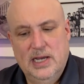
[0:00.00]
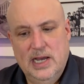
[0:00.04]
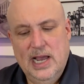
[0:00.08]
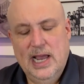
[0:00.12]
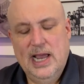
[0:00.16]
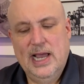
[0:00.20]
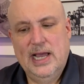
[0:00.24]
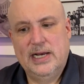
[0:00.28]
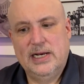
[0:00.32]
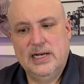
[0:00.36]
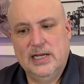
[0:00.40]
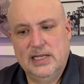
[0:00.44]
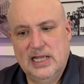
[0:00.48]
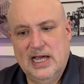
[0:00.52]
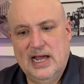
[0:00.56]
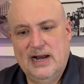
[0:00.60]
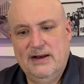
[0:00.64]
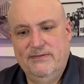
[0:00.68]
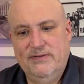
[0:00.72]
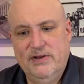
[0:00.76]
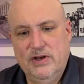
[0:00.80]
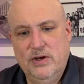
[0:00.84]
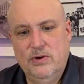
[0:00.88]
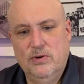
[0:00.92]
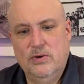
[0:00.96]
And a lot
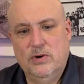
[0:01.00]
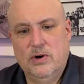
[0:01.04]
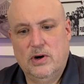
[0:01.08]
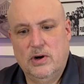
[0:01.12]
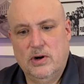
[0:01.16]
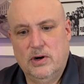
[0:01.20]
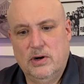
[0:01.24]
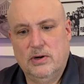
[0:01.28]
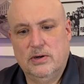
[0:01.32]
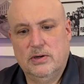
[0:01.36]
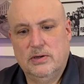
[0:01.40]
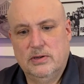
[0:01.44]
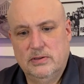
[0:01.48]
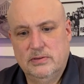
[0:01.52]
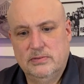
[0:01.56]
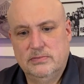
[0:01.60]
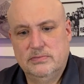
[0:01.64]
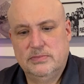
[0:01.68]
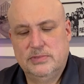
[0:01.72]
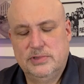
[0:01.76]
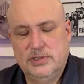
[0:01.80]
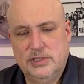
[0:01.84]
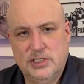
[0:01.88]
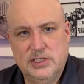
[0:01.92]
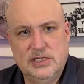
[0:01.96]
of you are
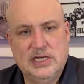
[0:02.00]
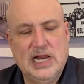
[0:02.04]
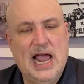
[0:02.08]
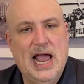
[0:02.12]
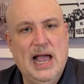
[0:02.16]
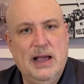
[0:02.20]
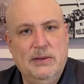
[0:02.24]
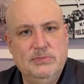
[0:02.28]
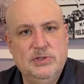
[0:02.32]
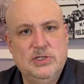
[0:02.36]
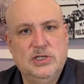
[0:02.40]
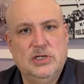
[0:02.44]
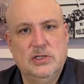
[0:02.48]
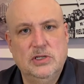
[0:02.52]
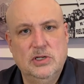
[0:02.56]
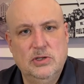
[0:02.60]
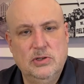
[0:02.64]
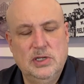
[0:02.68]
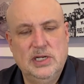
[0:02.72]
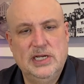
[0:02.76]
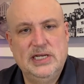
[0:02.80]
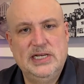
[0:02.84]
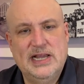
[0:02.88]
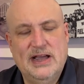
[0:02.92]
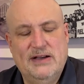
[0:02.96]
just
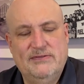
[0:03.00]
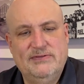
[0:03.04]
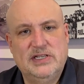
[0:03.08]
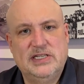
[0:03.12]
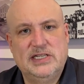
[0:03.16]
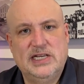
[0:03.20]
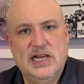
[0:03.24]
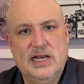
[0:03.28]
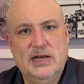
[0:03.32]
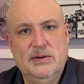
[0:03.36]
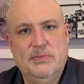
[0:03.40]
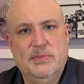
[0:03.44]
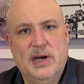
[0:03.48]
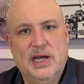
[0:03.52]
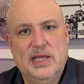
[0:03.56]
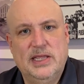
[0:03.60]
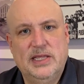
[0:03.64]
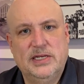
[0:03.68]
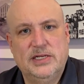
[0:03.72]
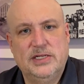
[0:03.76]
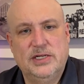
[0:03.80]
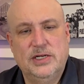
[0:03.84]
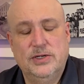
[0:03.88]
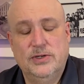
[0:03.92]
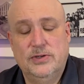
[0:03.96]
absolutely devastated by
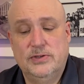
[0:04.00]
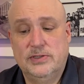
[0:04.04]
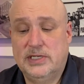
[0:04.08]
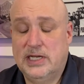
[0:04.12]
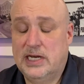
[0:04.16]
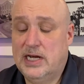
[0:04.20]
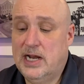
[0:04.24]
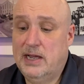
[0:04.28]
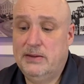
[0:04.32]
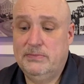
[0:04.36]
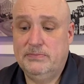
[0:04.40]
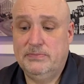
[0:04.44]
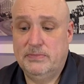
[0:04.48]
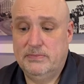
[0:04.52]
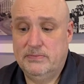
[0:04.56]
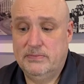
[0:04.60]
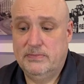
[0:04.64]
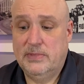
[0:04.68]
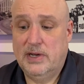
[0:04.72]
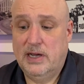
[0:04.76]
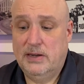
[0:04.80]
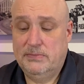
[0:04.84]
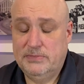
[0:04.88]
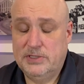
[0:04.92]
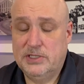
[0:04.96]
this news. And I'm
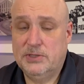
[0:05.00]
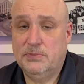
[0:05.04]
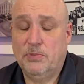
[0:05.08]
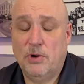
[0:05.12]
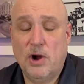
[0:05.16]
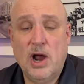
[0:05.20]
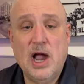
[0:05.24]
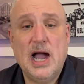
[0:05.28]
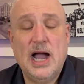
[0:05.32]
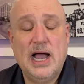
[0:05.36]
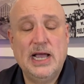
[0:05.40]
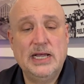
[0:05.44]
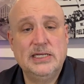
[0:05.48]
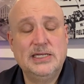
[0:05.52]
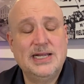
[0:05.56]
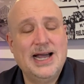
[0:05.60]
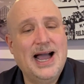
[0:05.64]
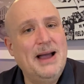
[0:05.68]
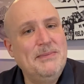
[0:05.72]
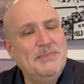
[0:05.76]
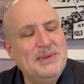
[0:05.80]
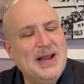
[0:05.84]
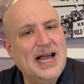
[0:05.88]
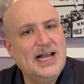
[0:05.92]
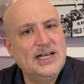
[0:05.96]
I'm surprised.
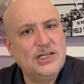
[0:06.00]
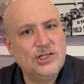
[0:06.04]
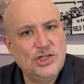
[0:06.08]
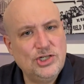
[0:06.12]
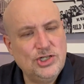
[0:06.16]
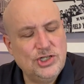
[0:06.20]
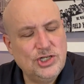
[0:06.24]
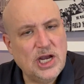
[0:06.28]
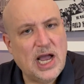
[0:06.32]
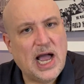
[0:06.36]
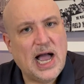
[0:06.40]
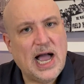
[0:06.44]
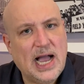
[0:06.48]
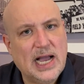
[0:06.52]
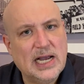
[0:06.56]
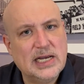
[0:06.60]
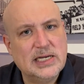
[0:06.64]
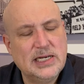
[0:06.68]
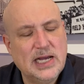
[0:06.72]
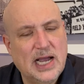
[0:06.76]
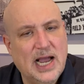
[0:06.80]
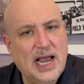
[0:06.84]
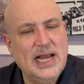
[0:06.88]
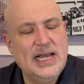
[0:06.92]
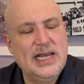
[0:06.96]
I'm not
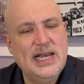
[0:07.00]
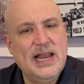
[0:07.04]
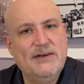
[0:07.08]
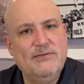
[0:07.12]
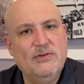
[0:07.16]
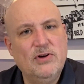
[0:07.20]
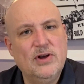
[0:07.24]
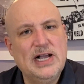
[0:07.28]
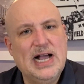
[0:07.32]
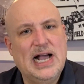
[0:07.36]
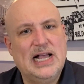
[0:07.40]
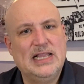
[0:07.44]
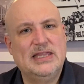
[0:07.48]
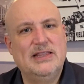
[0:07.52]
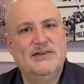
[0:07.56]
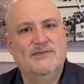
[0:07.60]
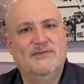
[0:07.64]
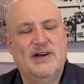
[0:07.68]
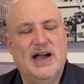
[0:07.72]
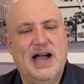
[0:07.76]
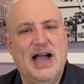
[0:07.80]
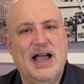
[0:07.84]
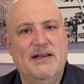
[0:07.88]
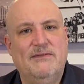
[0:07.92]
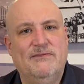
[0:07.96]
shocked. I never got the
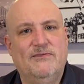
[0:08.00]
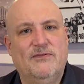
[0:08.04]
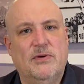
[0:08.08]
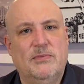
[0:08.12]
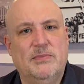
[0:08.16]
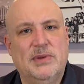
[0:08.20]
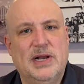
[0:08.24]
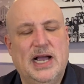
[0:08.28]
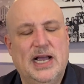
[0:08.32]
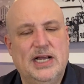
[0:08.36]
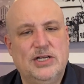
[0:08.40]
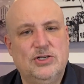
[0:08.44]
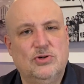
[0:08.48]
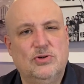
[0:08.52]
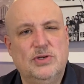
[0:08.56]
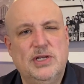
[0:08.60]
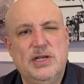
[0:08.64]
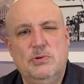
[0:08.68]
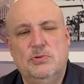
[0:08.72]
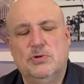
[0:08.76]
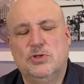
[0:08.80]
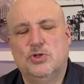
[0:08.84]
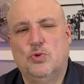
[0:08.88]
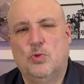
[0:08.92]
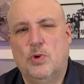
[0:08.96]
vibe from Nijel
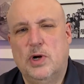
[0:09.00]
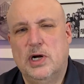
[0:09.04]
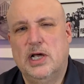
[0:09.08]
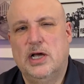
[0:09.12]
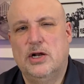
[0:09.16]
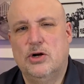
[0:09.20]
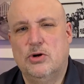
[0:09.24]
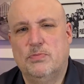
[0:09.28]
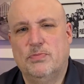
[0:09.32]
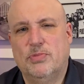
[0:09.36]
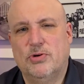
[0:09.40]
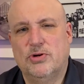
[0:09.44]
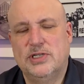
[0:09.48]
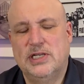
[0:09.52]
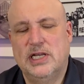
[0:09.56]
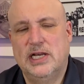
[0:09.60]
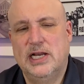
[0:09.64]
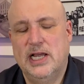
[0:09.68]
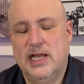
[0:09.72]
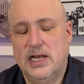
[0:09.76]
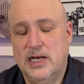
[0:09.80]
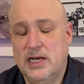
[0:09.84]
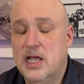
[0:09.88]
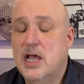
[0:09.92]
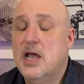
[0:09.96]
he was 100%
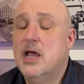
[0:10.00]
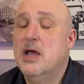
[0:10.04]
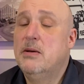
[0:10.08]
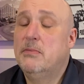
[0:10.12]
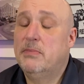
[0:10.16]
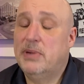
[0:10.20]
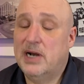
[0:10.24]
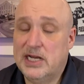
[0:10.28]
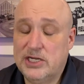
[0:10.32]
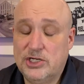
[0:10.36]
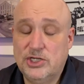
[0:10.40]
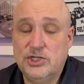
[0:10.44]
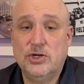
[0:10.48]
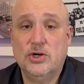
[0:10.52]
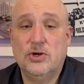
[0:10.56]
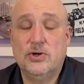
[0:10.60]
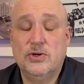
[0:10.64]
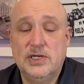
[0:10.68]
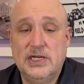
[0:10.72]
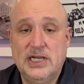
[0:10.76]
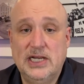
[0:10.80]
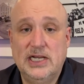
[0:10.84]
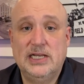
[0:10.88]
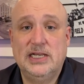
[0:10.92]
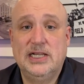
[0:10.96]
in, but I sure
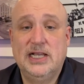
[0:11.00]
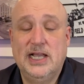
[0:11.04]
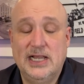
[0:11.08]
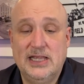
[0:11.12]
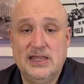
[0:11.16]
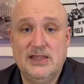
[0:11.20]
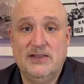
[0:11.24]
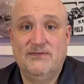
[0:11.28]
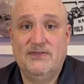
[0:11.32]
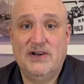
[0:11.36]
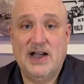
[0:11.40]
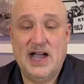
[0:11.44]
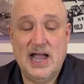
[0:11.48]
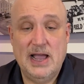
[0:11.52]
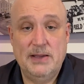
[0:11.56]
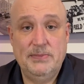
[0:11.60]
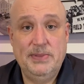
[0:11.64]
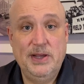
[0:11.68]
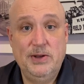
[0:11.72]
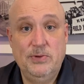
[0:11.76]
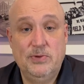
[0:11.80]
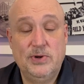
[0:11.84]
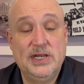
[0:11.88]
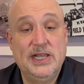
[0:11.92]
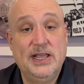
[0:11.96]
did get the vibe
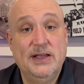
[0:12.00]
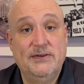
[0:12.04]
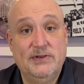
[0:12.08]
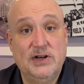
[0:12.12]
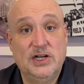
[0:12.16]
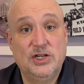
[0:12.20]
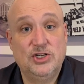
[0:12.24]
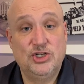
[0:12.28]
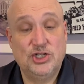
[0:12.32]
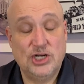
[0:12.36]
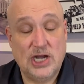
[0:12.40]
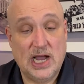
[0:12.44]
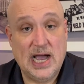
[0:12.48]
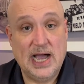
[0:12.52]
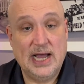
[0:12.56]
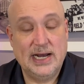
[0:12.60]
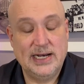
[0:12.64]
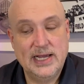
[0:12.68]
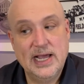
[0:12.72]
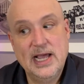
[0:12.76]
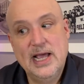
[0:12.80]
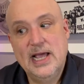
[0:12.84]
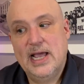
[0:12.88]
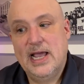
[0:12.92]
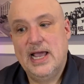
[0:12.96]
he would give it a
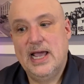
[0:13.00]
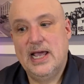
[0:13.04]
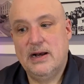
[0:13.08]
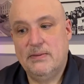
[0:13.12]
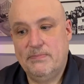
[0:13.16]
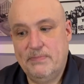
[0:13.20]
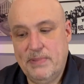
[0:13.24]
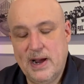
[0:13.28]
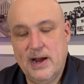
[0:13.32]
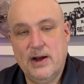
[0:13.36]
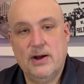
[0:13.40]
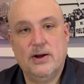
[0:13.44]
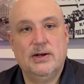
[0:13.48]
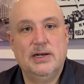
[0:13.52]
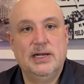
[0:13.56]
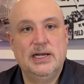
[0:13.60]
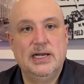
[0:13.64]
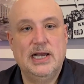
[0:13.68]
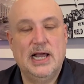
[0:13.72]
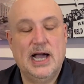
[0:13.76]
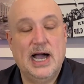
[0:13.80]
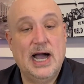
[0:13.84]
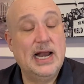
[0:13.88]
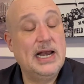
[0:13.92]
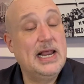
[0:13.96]
shot. And apparently
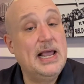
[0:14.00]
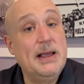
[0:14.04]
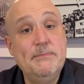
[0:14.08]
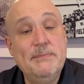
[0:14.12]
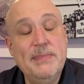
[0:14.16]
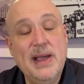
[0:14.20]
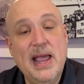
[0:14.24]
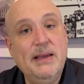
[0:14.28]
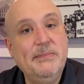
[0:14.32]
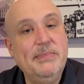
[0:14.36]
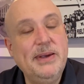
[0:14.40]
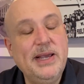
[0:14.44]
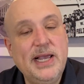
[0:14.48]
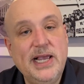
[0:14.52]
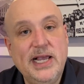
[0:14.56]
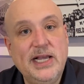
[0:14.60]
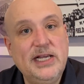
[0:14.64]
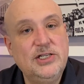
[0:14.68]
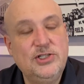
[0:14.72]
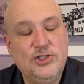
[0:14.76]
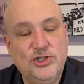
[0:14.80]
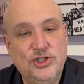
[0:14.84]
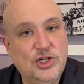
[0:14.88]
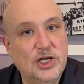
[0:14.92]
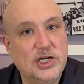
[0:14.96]
not. And maybe
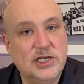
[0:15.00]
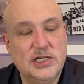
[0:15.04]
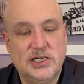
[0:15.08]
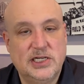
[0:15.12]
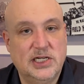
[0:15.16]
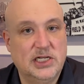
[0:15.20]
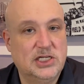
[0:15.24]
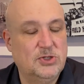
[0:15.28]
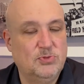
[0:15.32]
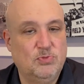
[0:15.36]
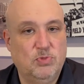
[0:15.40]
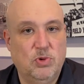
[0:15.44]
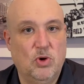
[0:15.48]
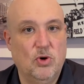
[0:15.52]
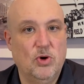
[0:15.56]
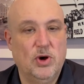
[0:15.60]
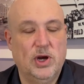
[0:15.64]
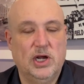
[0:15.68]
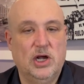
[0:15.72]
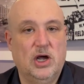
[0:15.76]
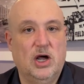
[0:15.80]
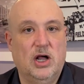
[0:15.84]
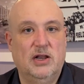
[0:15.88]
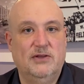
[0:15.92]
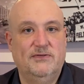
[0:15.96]
he's just
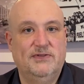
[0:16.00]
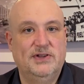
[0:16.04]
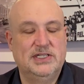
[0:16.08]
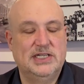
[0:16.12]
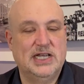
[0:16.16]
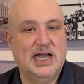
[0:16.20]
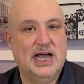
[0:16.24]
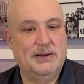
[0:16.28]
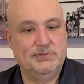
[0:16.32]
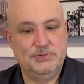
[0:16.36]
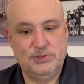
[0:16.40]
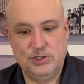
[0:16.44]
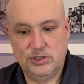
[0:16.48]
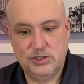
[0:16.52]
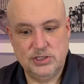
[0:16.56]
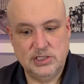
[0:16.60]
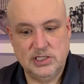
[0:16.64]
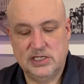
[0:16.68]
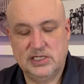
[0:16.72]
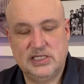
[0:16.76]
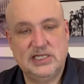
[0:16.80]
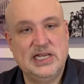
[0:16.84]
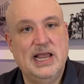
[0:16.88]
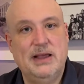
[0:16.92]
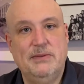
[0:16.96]
exploring all of his options,
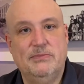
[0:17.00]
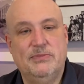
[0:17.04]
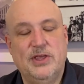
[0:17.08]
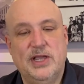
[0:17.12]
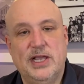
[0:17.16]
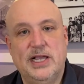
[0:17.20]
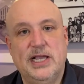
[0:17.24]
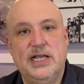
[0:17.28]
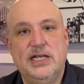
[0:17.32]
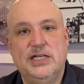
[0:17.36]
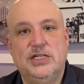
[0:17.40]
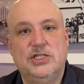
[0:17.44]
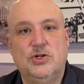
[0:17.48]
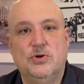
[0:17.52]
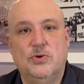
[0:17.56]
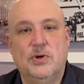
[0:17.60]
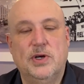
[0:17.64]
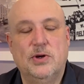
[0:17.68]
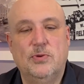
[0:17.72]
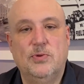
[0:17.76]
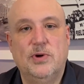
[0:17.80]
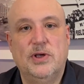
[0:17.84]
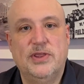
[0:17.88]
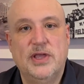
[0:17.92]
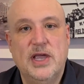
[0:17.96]
the same thing he's
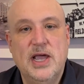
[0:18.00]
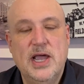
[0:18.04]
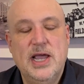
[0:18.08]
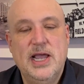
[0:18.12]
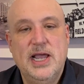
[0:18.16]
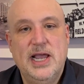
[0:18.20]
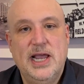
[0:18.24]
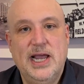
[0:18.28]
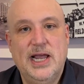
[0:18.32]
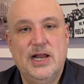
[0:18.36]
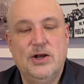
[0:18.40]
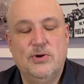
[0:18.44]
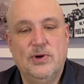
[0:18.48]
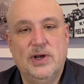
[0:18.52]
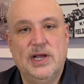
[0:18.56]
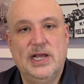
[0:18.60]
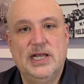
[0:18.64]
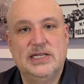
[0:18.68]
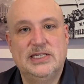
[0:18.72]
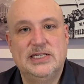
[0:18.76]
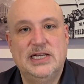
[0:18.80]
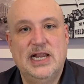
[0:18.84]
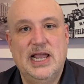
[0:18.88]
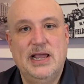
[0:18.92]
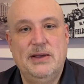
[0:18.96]
doing with entering
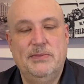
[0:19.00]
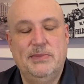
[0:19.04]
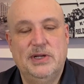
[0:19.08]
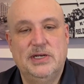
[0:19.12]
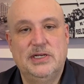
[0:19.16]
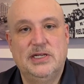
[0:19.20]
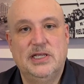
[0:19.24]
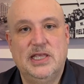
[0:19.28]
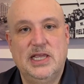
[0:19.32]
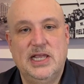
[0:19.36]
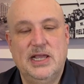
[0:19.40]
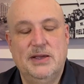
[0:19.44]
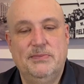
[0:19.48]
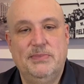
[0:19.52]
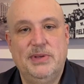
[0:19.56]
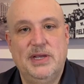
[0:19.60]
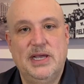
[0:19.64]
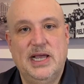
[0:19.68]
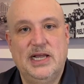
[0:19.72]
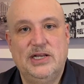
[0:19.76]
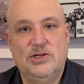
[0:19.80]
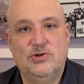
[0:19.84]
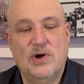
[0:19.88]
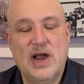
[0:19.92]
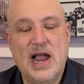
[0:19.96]
his name into the
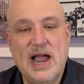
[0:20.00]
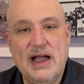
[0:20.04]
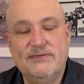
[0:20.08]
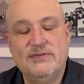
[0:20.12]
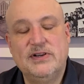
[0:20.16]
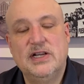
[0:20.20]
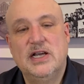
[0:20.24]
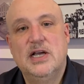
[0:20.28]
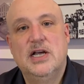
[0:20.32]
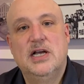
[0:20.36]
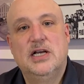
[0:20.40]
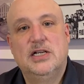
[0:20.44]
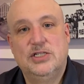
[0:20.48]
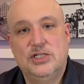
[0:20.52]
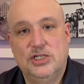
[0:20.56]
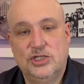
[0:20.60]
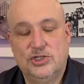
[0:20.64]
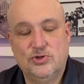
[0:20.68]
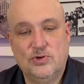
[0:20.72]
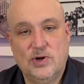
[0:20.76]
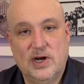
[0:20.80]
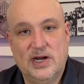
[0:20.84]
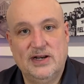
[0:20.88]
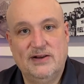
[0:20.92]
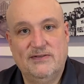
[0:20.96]
NBA draft,
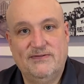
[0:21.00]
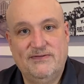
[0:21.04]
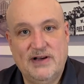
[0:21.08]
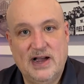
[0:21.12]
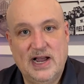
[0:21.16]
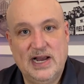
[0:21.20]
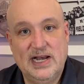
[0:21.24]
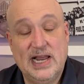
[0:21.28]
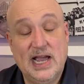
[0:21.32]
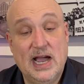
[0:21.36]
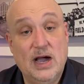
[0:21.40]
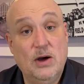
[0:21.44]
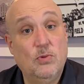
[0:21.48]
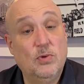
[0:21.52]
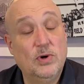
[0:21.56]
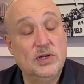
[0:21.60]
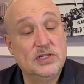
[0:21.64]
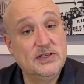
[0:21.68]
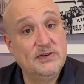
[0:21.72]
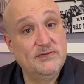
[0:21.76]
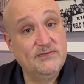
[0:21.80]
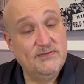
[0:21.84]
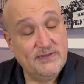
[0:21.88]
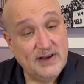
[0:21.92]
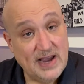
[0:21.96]
just trying to find out
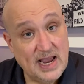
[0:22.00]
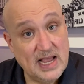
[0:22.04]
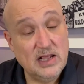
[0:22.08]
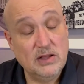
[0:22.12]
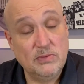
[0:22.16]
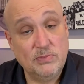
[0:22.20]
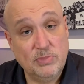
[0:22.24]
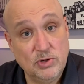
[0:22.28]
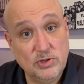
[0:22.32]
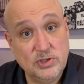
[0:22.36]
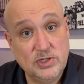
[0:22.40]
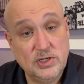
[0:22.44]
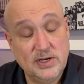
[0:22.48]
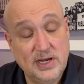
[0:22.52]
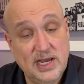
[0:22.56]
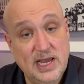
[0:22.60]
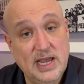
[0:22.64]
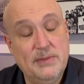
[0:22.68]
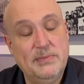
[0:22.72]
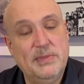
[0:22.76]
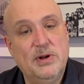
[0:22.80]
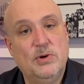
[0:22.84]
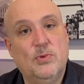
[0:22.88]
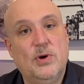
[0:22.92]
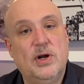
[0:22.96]
what's available to
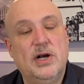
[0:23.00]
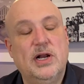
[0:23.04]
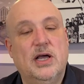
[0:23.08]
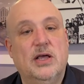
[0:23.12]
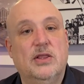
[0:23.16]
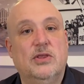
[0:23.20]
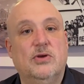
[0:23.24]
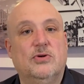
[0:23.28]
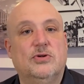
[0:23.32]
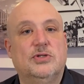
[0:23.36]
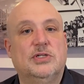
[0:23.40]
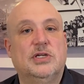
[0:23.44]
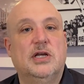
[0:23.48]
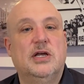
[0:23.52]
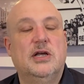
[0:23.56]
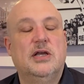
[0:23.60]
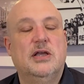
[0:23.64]
him and what others